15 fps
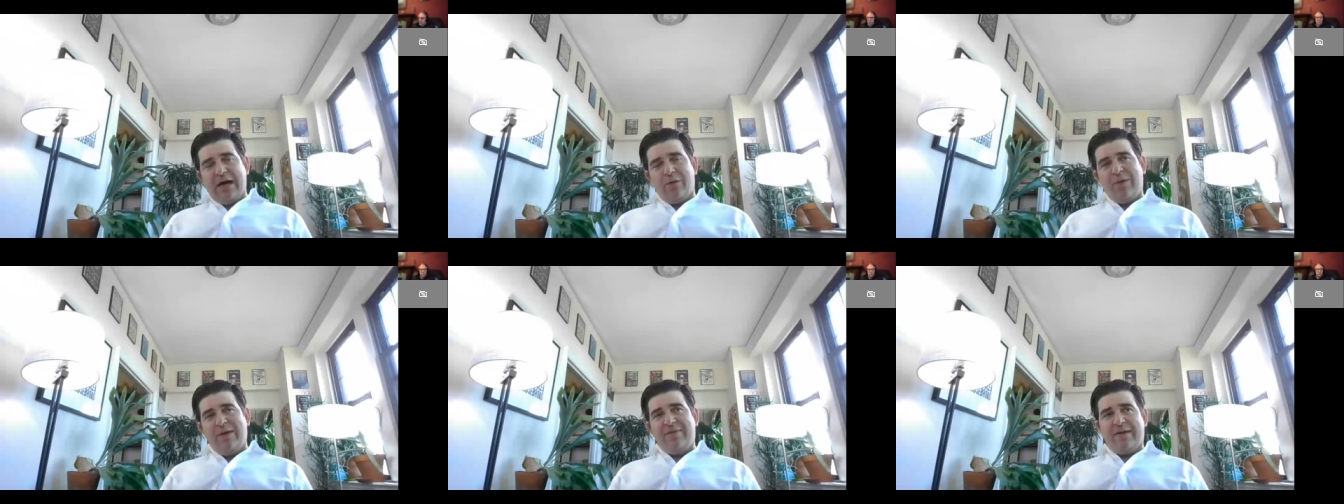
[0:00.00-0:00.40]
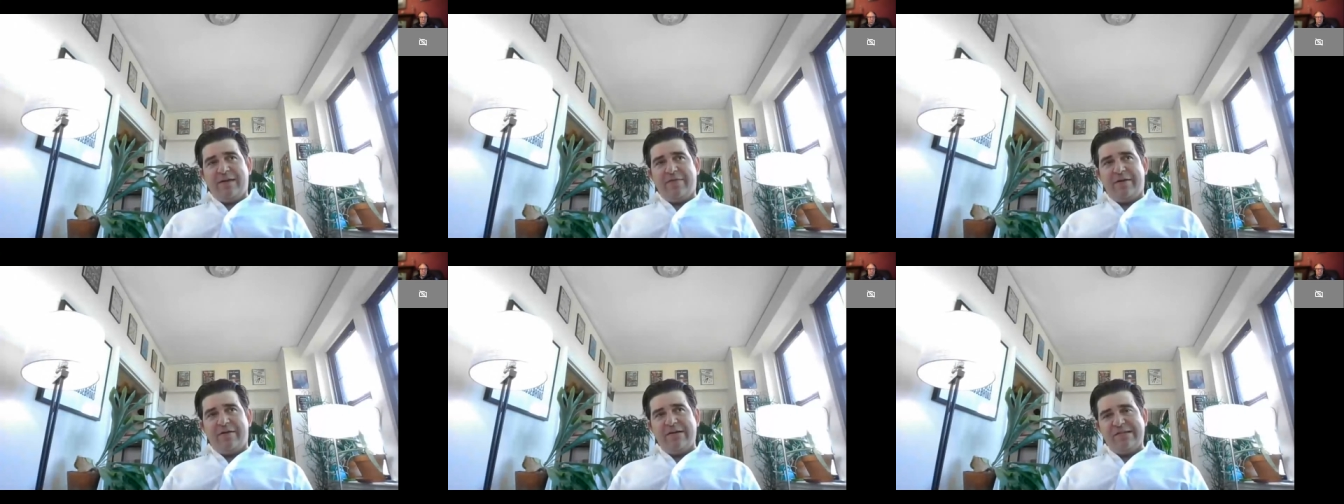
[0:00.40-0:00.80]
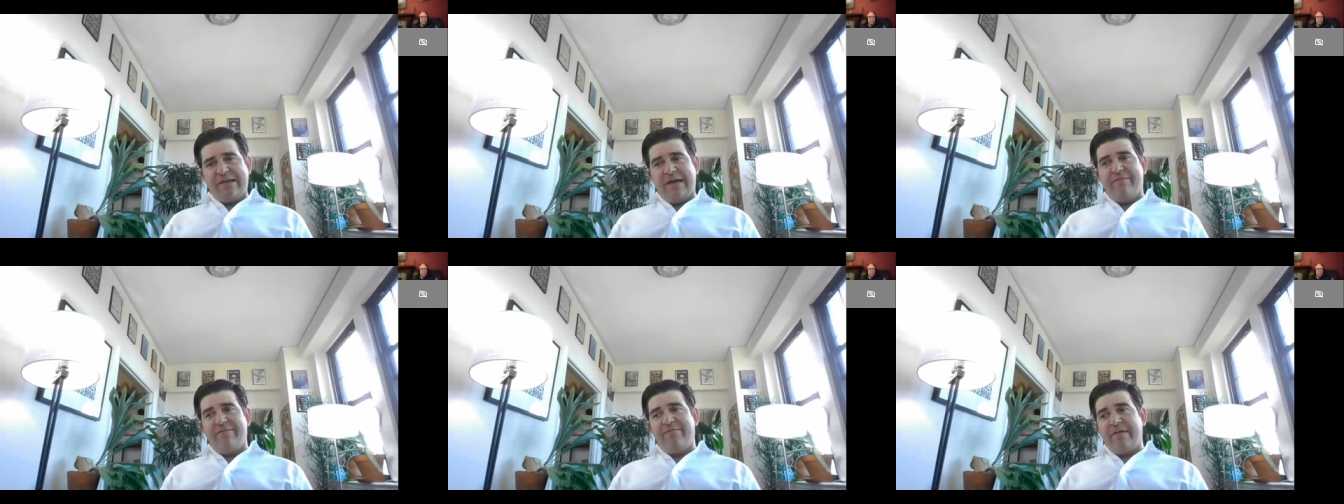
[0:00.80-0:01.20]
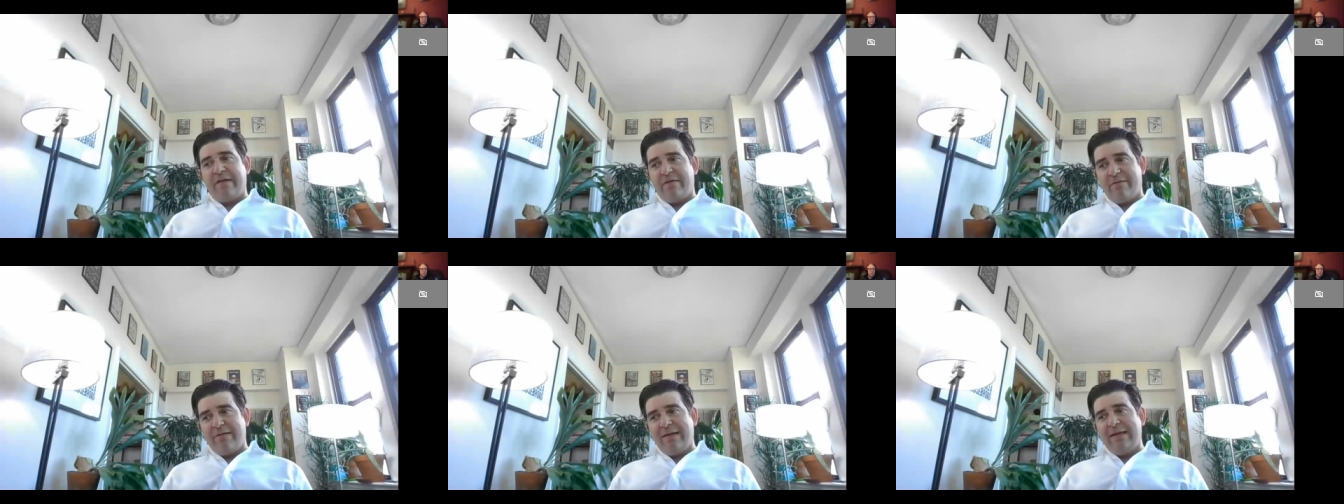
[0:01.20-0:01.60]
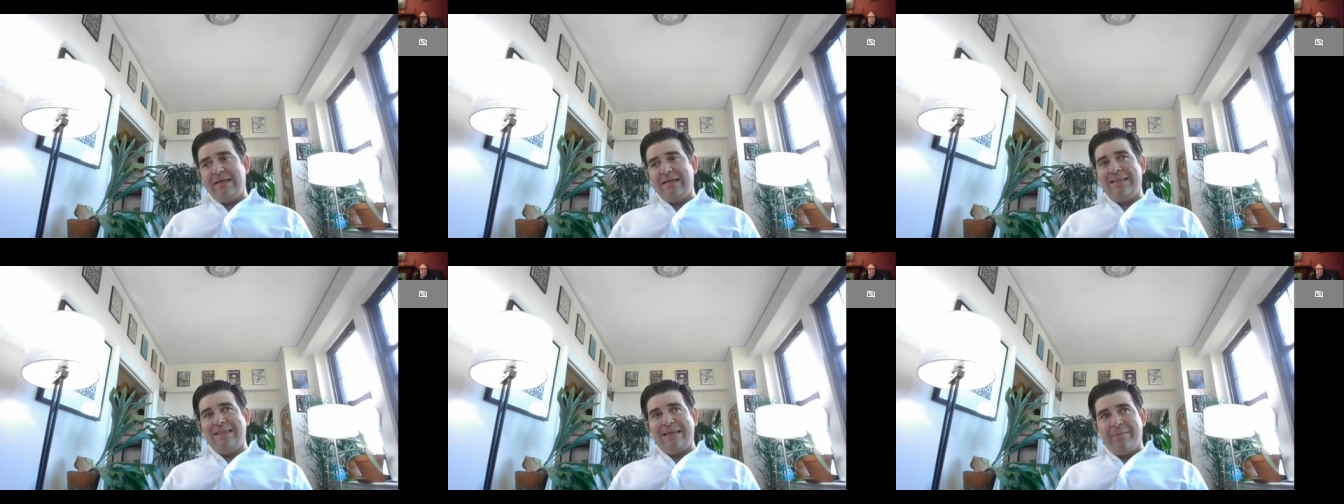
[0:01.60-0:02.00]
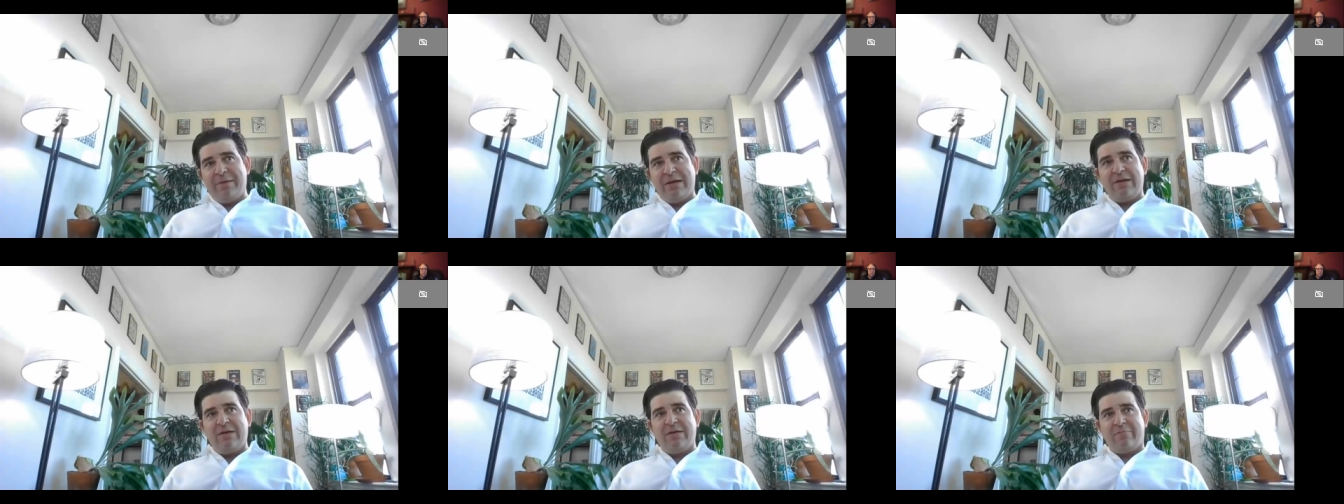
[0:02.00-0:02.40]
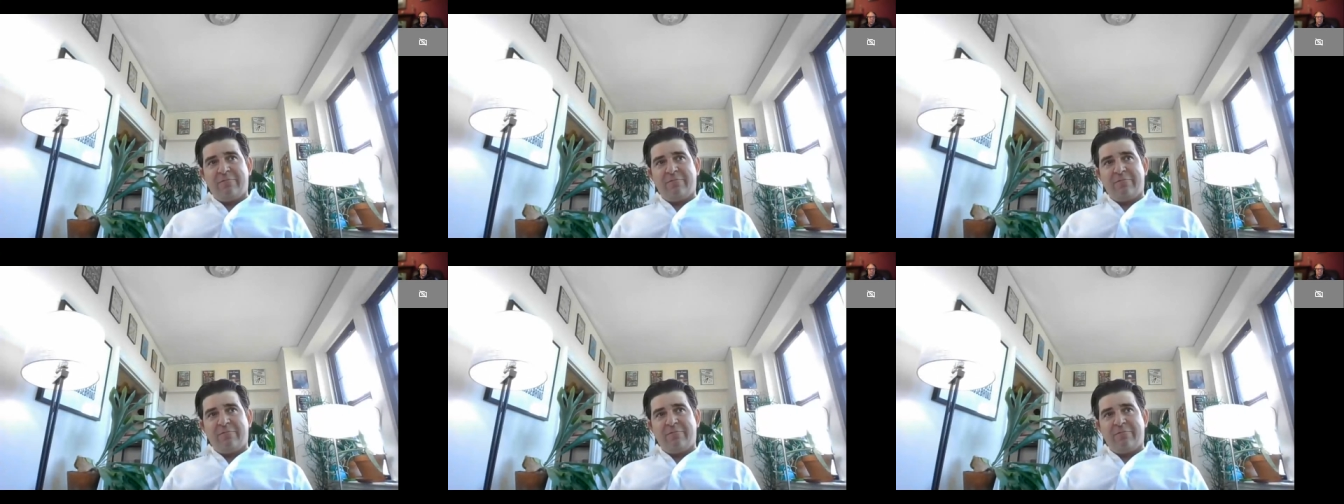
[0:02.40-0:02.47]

we think there is a very limited